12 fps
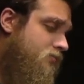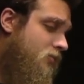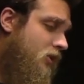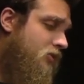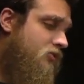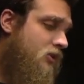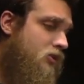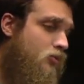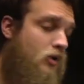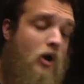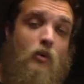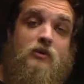because then you
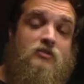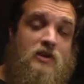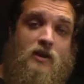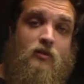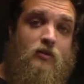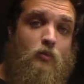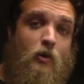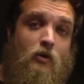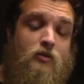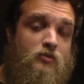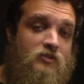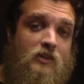know exactly where
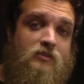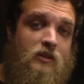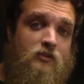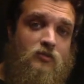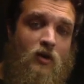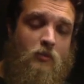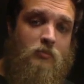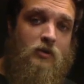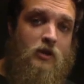you set things up,